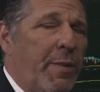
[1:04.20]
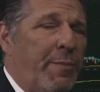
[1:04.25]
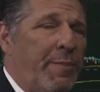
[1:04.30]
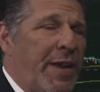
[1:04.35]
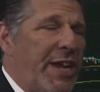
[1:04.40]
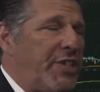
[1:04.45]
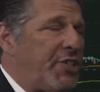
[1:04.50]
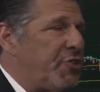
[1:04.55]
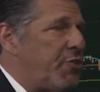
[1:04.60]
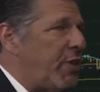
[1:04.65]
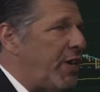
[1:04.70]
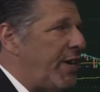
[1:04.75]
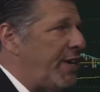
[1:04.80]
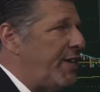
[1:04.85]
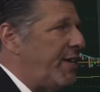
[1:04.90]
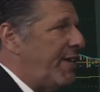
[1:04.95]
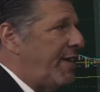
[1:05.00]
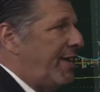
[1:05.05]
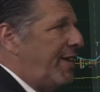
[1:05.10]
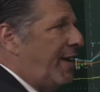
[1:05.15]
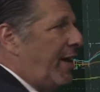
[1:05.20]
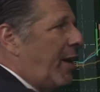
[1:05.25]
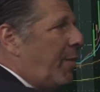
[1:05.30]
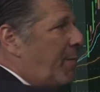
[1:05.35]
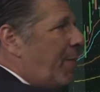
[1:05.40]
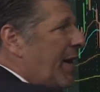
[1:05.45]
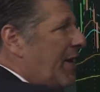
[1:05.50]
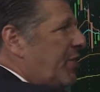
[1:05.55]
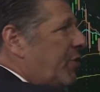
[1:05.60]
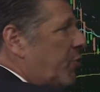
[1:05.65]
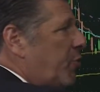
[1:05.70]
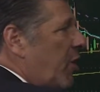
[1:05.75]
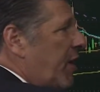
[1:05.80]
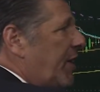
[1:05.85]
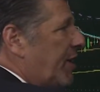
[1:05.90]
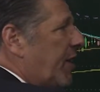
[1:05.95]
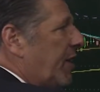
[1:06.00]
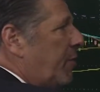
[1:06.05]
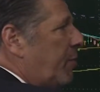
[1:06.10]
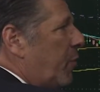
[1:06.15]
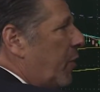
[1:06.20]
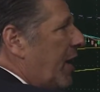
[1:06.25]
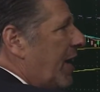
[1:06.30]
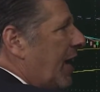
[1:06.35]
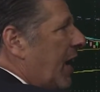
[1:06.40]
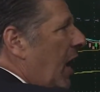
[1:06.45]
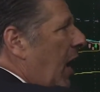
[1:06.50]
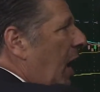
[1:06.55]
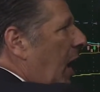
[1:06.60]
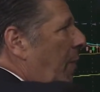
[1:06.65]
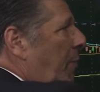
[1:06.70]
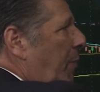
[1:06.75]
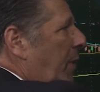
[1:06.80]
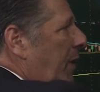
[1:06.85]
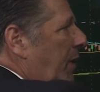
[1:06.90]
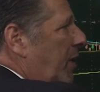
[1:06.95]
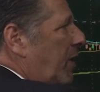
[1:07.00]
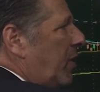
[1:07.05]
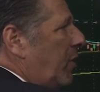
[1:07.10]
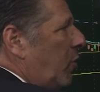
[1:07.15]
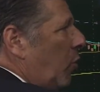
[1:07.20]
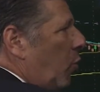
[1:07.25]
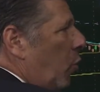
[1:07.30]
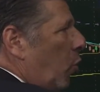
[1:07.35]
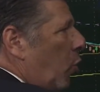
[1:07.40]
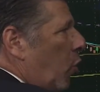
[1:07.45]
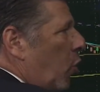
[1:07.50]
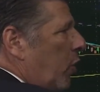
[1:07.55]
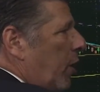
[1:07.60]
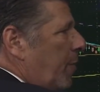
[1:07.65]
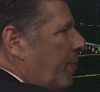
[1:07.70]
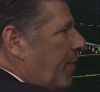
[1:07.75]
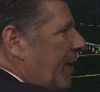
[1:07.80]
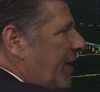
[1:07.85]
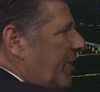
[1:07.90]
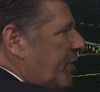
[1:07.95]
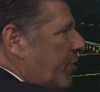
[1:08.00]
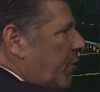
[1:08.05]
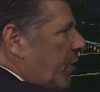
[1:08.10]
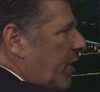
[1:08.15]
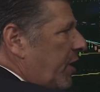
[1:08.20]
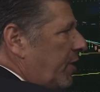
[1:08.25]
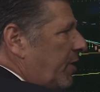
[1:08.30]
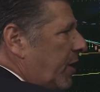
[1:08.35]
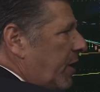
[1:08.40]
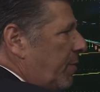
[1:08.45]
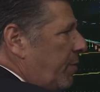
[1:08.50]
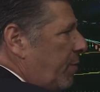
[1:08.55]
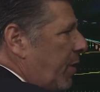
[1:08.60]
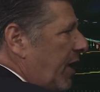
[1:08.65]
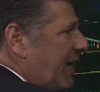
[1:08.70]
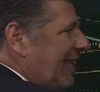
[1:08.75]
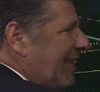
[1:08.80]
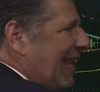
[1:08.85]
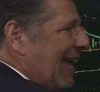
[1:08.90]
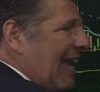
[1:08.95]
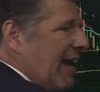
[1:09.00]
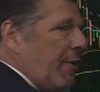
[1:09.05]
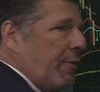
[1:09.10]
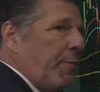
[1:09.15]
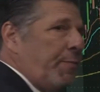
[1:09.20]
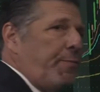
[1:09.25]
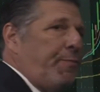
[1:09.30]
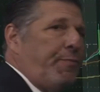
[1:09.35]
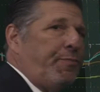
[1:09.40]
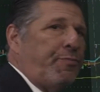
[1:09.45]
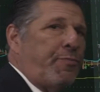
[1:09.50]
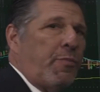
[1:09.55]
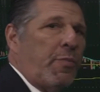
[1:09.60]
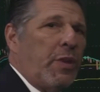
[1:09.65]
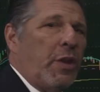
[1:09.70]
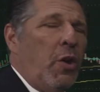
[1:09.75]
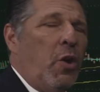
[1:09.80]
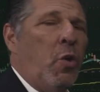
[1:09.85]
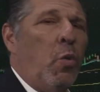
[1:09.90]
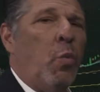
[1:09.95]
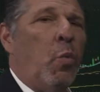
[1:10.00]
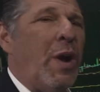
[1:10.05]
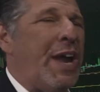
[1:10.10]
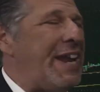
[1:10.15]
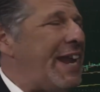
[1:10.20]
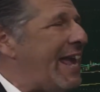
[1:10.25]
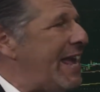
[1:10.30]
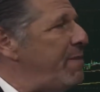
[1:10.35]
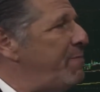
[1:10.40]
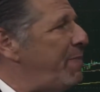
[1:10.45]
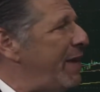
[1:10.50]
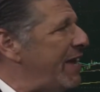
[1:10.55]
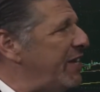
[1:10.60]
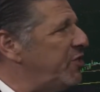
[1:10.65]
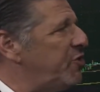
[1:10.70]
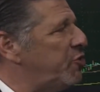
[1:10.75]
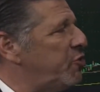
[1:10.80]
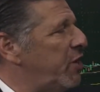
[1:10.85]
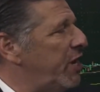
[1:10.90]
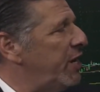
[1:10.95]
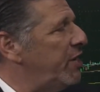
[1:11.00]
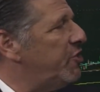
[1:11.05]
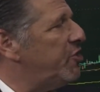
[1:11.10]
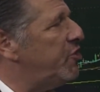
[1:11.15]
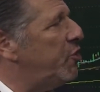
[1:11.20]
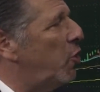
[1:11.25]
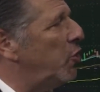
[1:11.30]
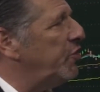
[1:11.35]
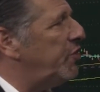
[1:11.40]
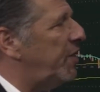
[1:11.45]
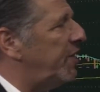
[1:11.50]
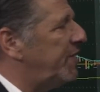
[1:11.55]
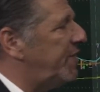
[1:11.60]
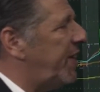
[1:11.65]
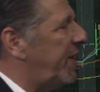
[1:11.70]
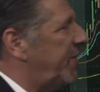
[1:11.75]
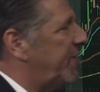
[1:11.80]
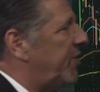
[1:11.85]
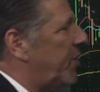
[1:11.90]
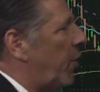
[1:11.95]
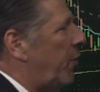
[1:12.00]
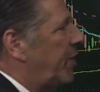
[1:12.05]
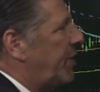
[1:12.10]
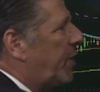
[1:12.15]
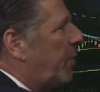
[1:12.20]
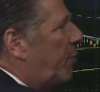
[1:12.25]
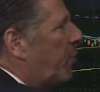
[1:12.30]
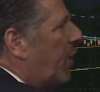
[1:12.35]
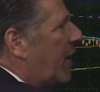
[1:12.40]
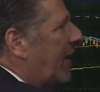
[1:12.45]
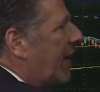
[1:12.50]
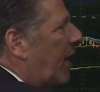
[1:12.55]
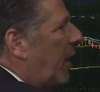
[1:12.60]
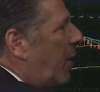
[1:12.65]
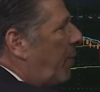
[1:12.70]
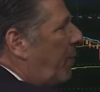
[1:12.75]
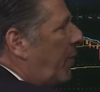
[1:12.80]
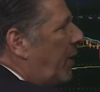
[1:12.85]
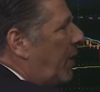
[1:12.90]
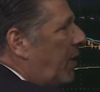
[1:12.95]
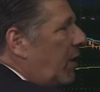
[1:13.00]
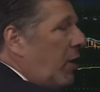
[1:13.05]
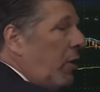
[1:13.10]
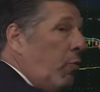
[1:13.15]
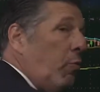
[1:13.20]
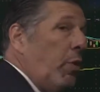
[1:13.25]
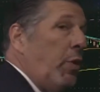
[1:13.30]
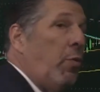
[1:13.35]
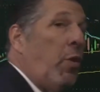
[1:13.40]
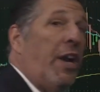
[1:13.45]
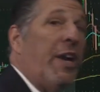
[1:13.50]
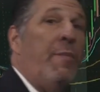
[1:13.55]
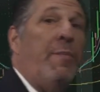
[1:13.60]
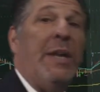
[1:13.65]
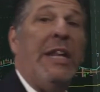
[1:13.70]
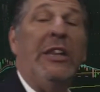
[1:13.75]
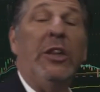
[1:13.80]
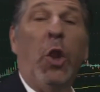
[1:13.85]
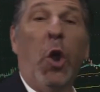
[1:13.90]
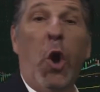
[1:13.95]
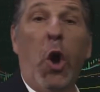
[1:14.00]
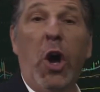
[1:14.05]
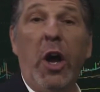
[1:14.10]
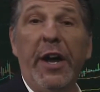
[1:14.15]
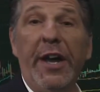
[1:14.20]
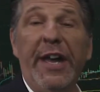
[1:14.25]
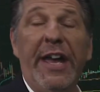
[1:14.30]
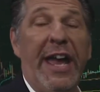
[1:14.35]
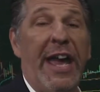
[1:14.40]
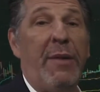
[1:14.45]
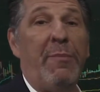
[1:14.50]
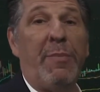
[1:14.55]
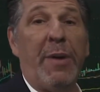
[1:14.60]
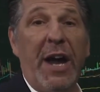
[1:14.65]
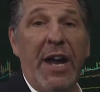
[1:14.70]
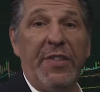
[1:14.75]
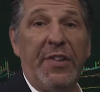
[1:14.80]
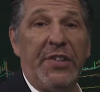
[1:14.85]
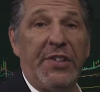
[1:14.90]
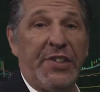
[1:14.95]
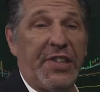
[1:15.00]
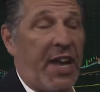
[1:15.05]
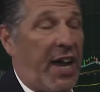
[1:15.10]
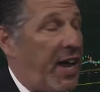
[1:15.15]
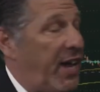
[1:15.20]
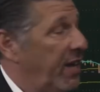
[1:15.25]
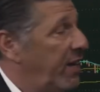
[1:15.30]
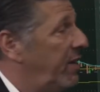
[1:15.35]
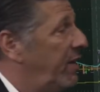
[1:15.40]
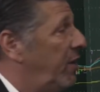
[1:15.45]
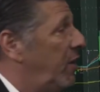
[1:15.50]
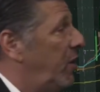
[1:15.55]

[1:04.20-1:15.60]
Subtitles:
a base trade can break up or a base trade can break down. When a base trade shows us that it's going to break up, we want to be long and buy the stock.